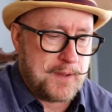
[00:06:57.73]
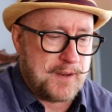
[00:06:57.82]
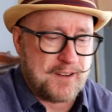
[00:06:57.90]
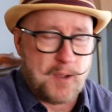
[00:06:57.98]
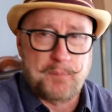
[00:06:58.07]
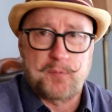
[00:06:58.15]

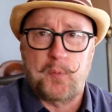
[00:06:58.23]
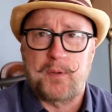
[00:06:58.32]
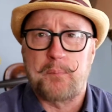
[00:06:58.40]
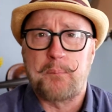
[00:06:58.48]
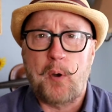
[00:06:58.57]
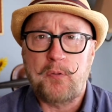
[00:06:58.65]
It comes
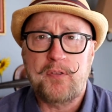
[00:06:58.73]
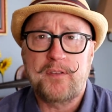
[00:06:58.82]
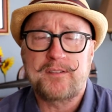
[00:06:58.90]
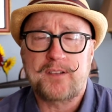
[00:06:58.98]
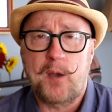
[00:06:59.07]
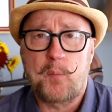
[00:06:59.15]
with, both of
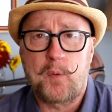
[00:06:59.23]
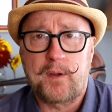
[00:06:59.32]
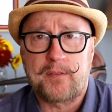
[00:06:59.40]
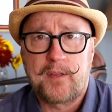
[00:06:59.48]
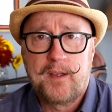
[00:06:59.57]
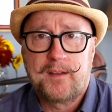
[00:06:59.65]
these come
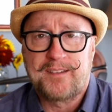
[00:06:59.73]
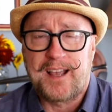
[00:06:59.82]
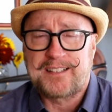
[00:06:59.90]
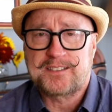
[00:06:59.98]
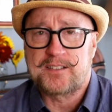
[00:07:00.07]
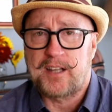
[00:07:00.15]
with
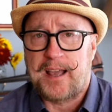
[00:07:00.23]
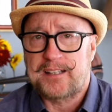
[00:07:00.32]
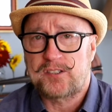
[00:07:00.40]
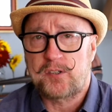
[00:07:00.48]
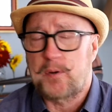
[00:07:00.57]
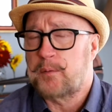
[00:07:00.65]
nice
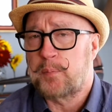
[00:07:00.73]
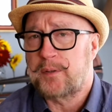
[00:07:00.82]
glass screen